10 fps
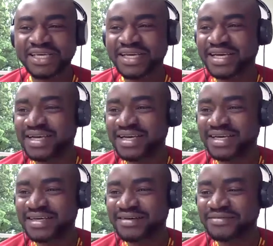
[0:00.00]

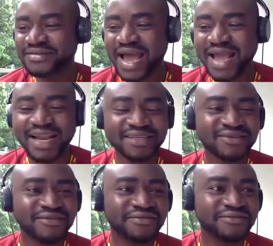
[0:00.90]
highlights
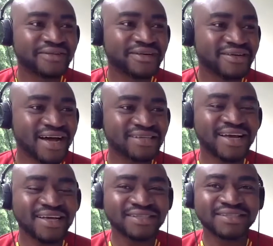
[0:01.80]
of
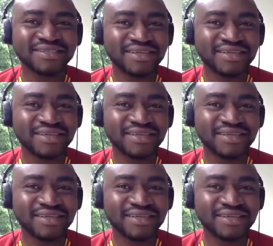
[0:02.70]
Arsenal's